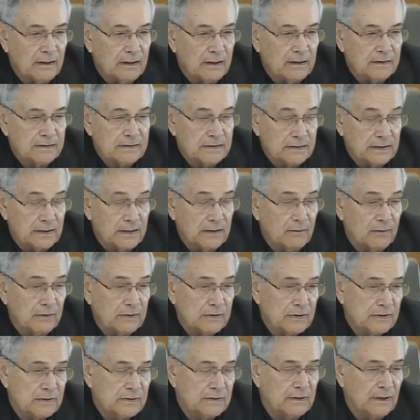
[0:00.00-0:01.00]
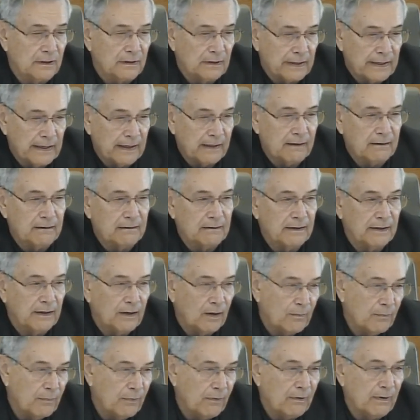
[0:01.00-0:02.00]
city, which is the lake and the
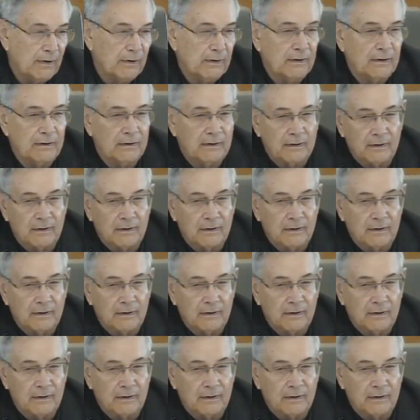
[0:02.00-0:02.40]
airport and